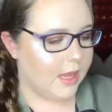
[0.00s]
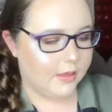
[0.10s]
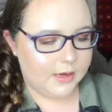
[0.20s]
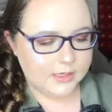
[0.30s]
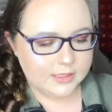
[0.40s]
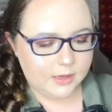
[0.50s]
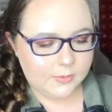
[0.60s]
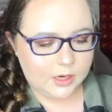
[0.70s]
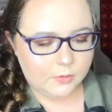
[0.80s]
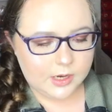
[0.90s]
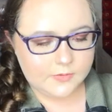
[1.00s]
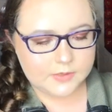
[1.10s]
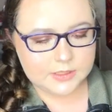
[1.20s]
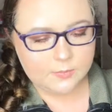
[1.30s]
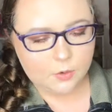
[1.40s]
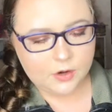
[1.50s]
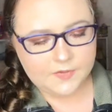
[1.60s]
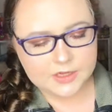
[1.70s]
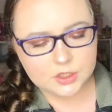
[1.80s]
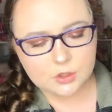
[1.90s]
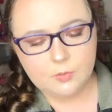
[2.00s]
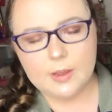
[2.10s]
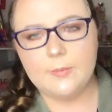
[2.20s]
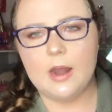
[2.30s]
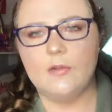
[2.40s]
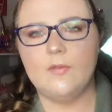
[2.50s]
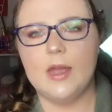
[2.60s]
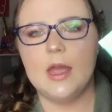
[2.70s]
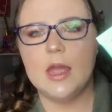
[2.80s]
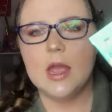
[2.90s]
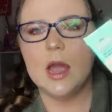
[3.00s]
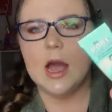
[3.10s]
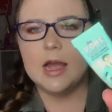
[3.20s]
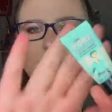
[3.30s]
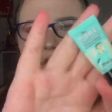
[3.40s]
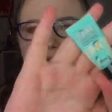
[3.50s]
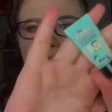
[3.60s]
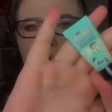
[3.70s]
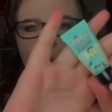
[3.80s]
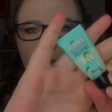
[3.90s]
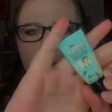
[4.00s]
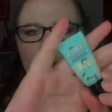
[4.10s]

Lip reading: And the next thing I'm getting rid of is the Porefessional by Benefit. I just don't